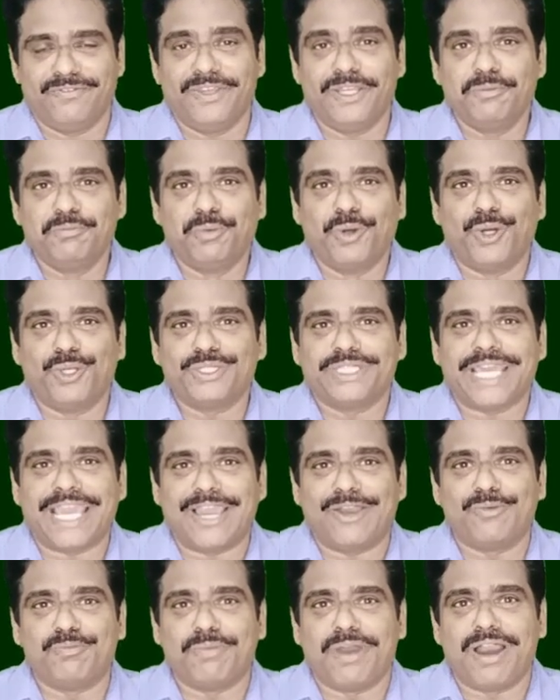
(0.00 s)
when both
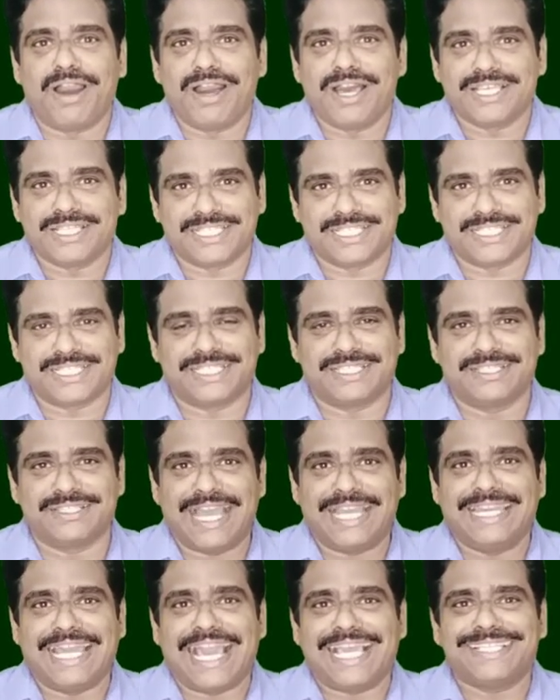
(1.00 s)
have mass
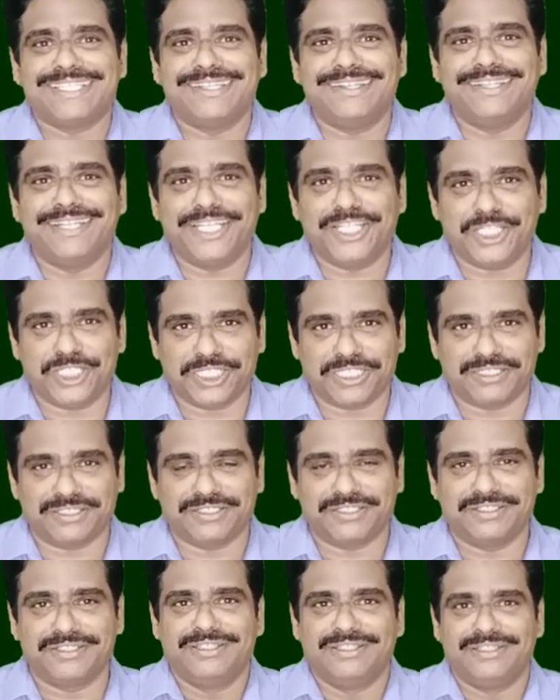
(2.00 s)
and acceleration,
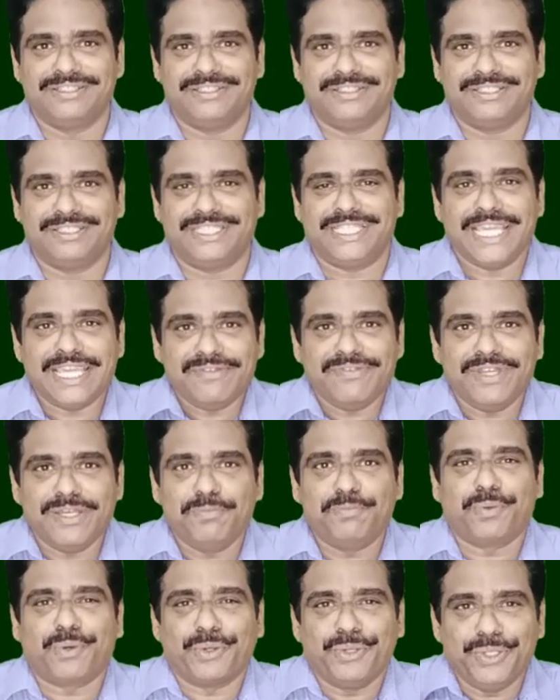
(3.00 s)
they
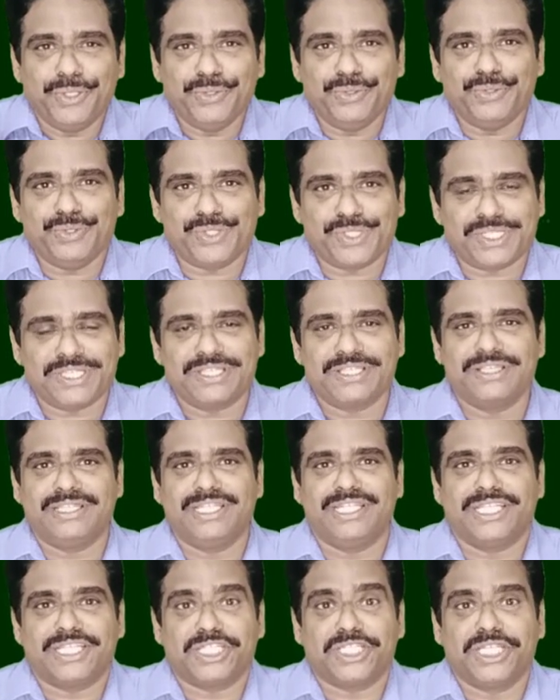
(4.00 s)
will produce
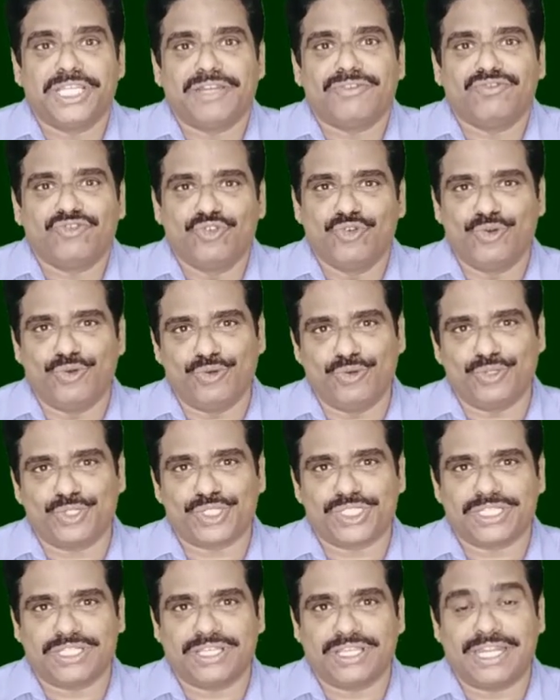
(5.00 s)
inertia
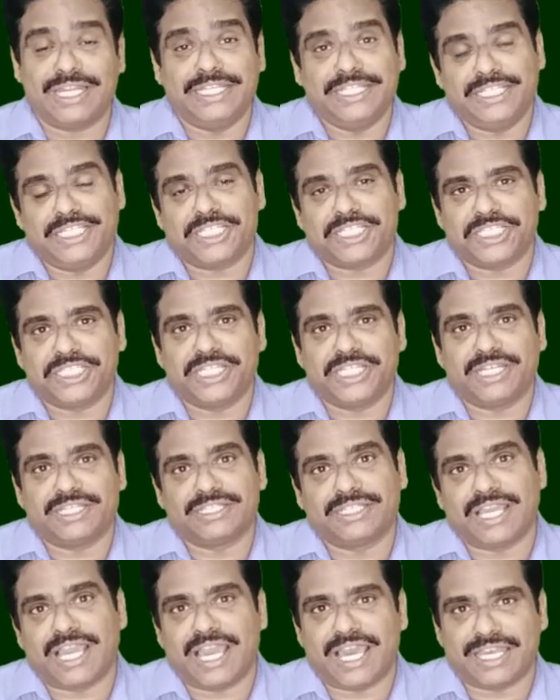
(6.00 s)
force and inertia
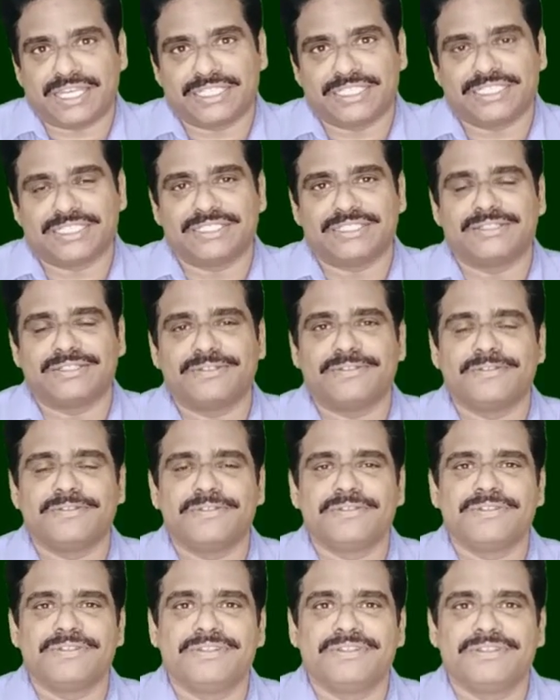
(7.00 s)
torques.
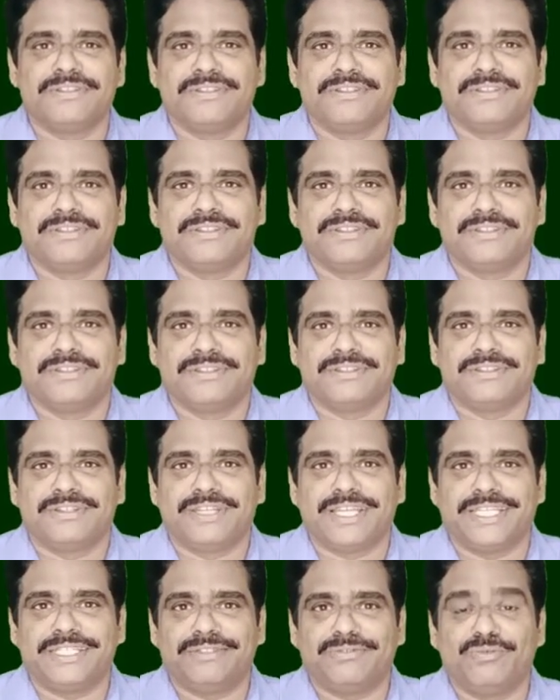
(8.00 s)

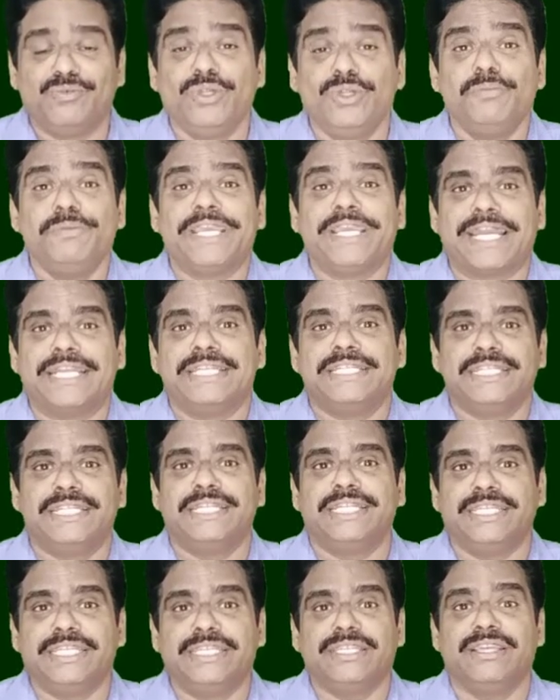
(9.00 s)
Right? We'll be
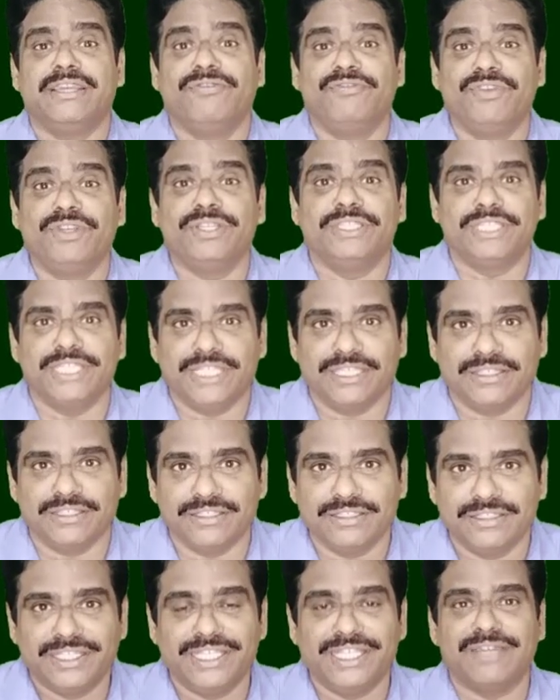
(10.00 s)
considering
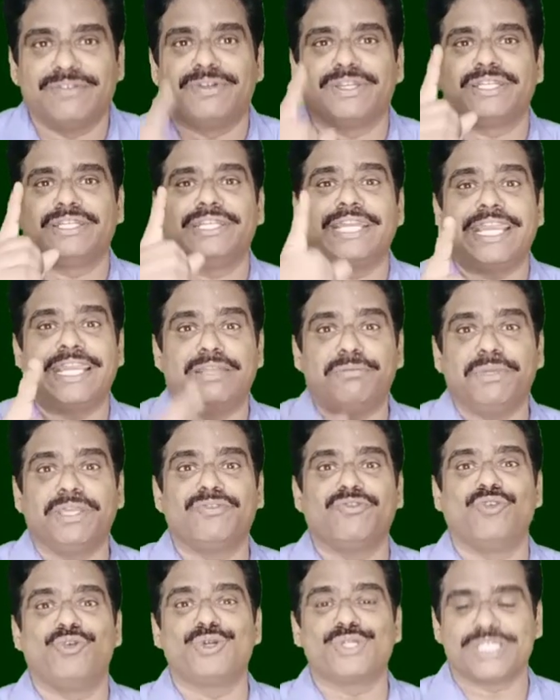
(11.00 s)
everything in our
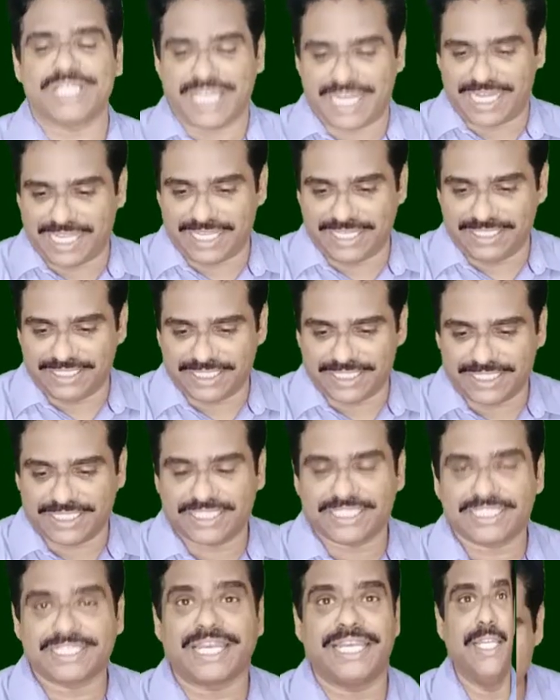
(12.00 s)
dynamic force
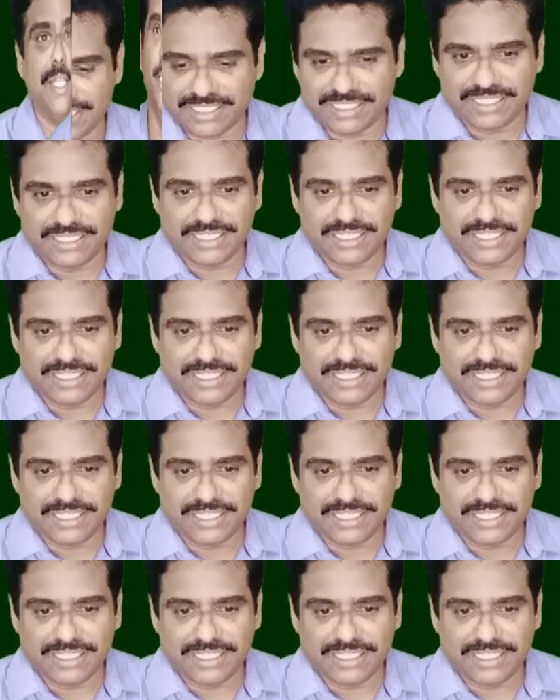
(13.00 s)
analysis study.